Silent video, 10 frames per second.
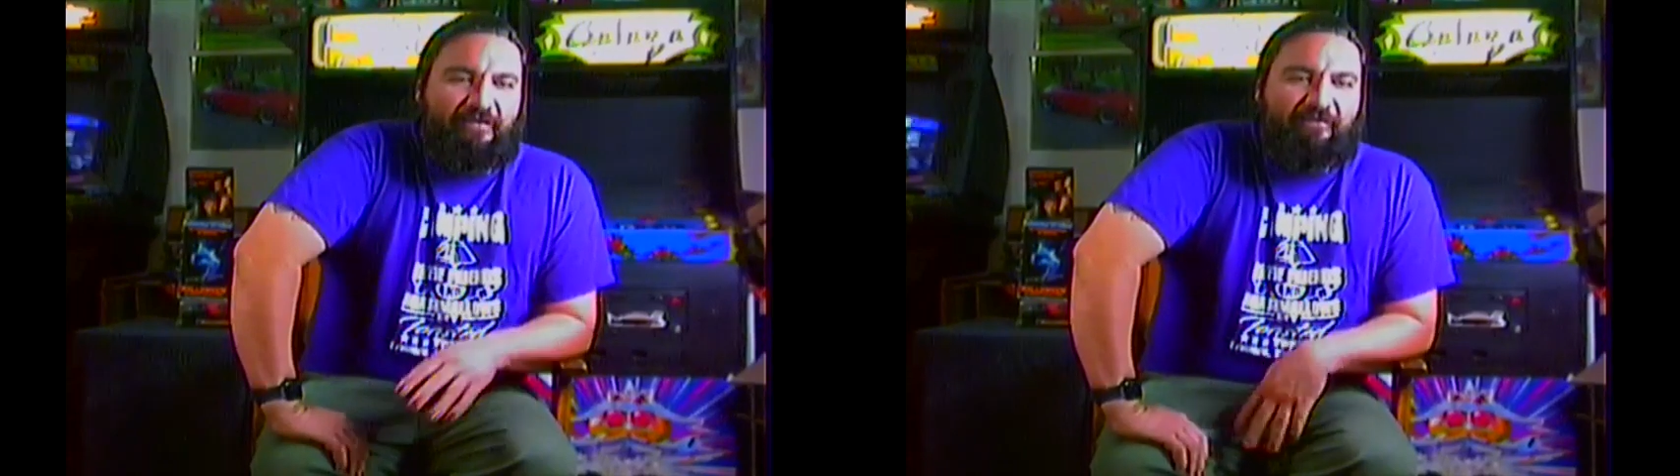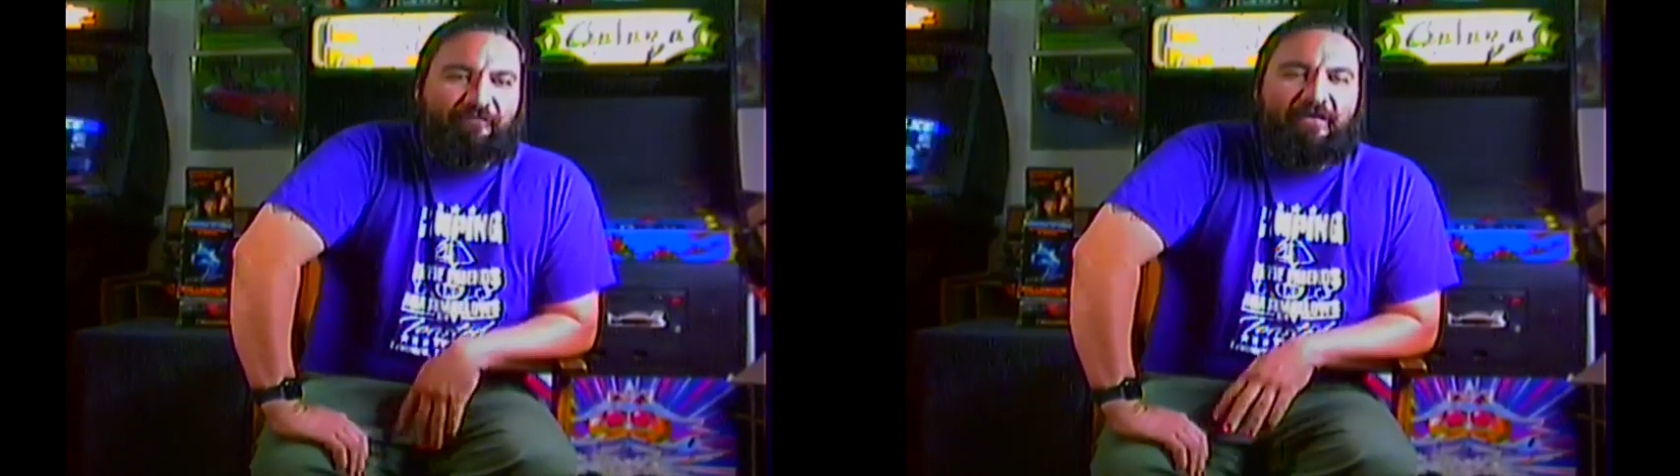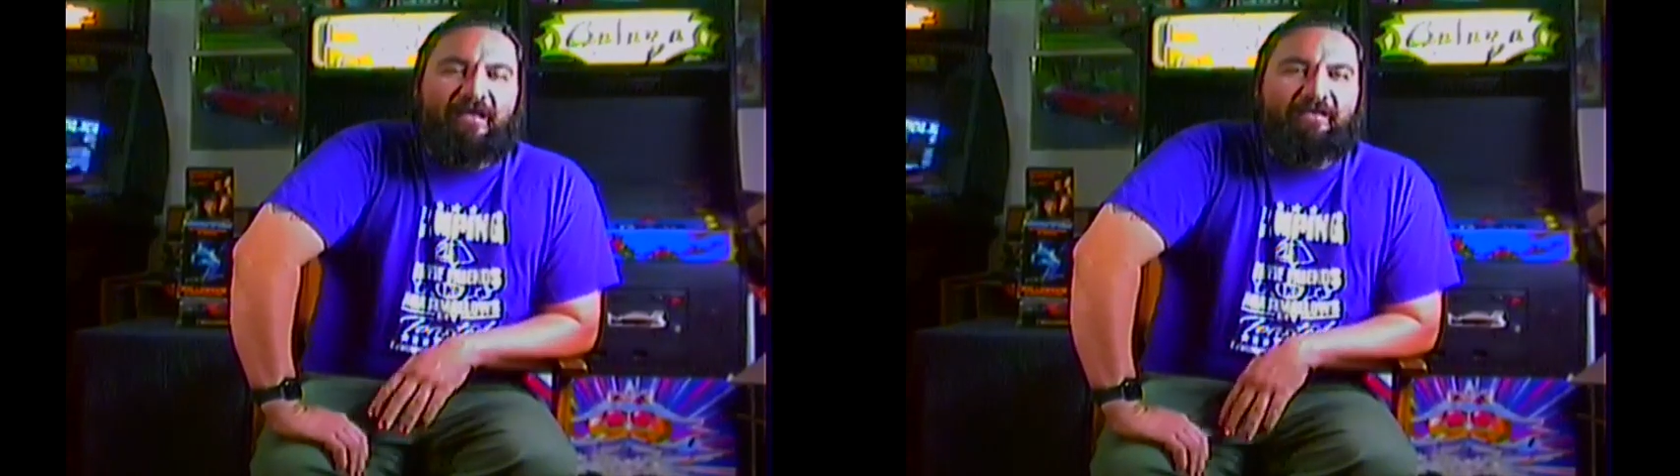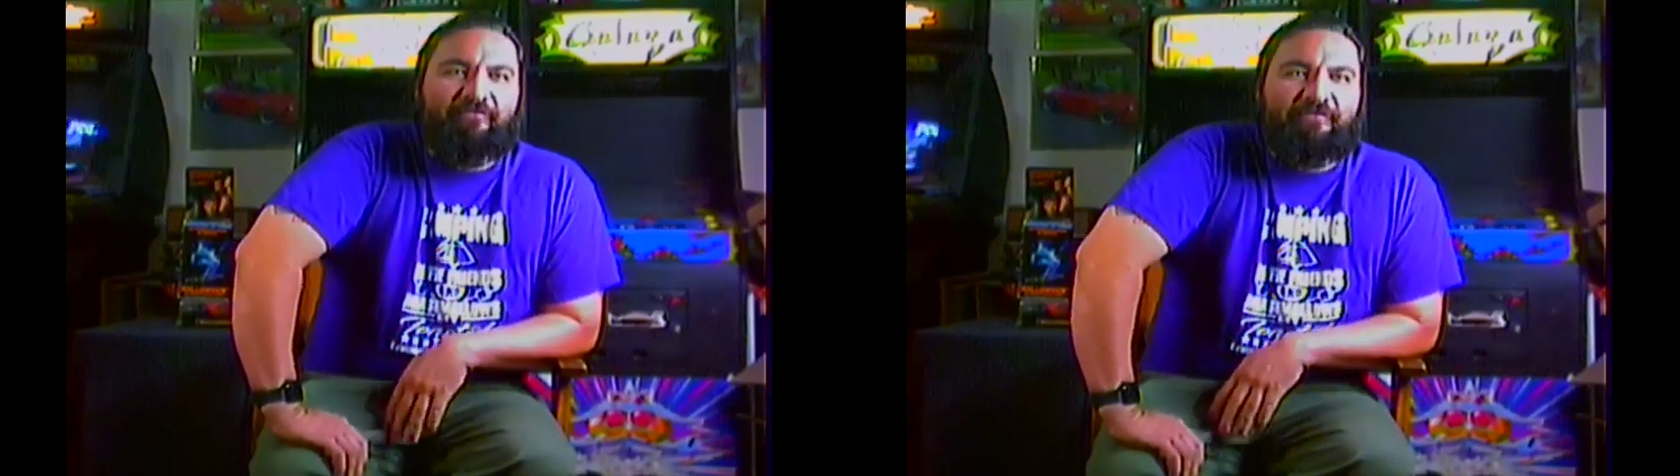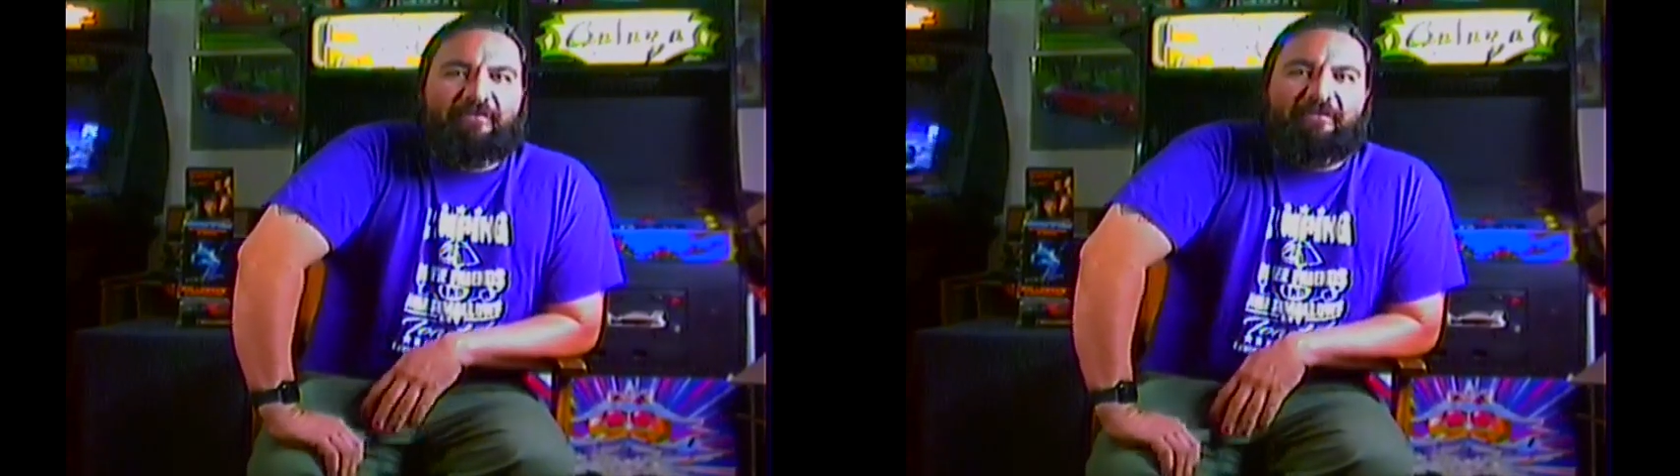I forgot he
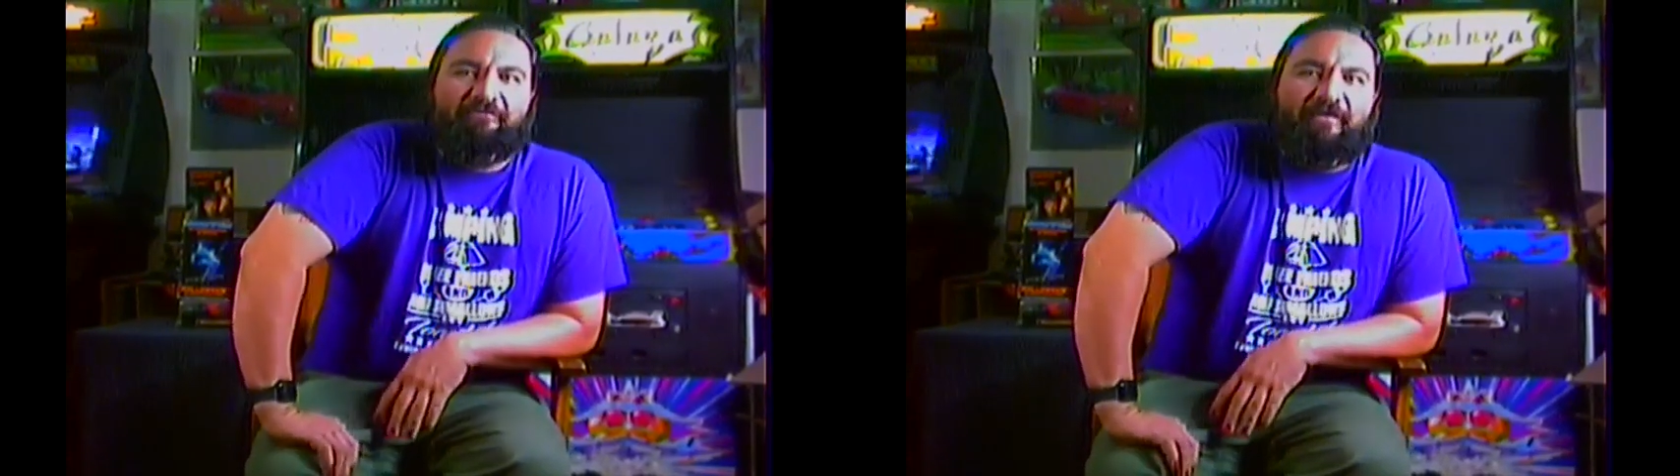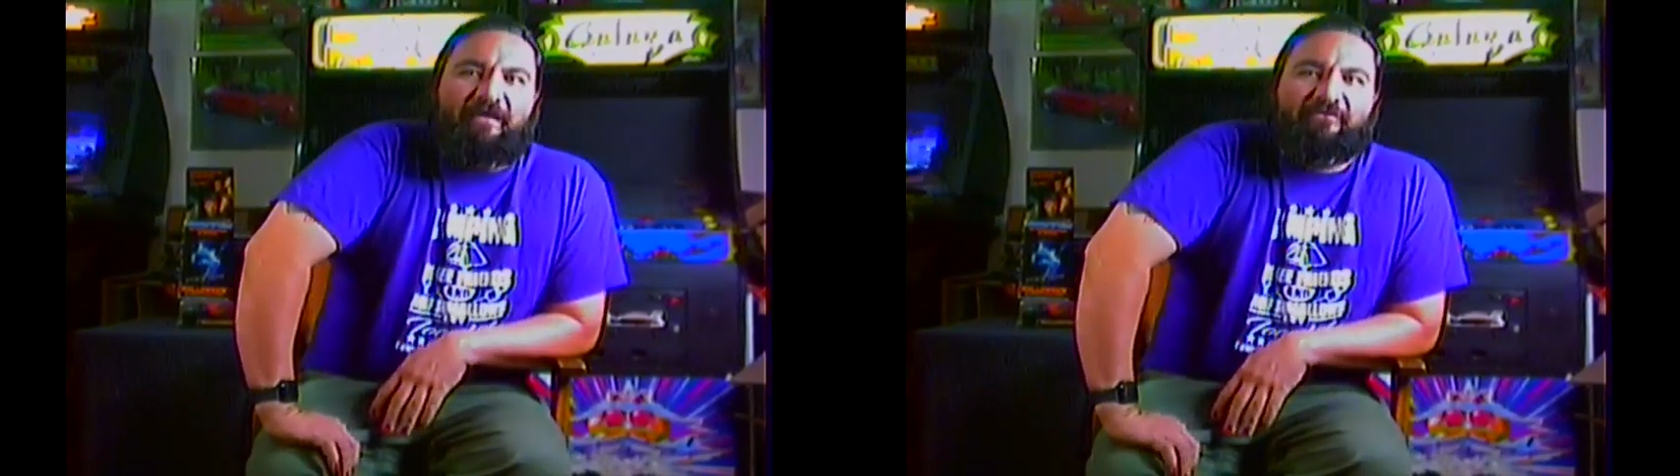was in it, in fact.